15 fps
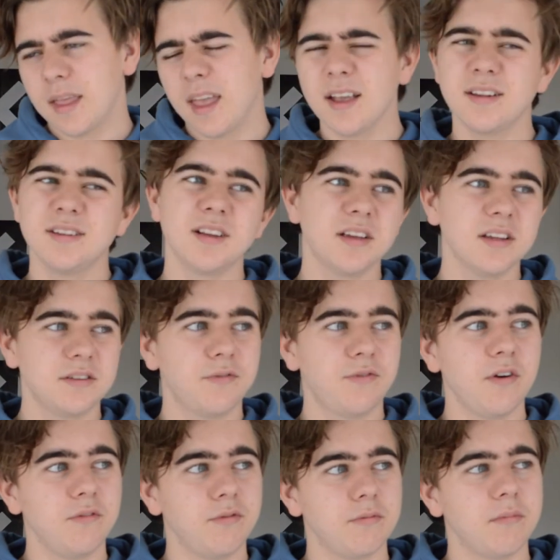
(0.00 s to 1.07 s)
And cause like it's a
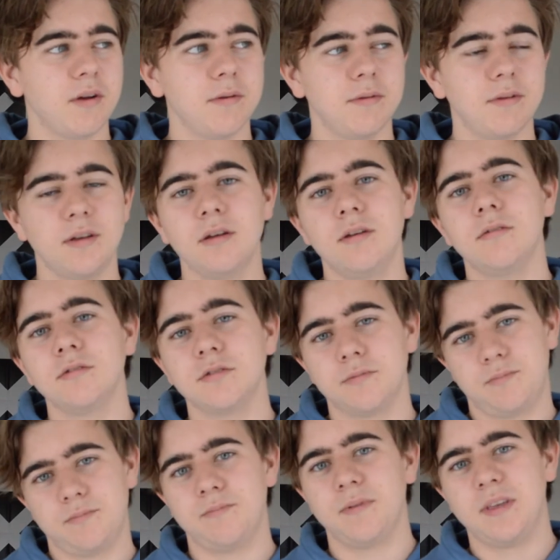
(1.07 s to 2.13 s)
friend from it was
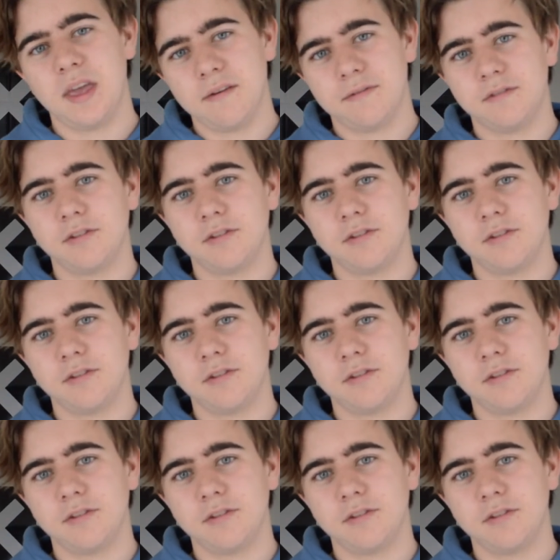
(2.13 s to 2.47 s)
a gift,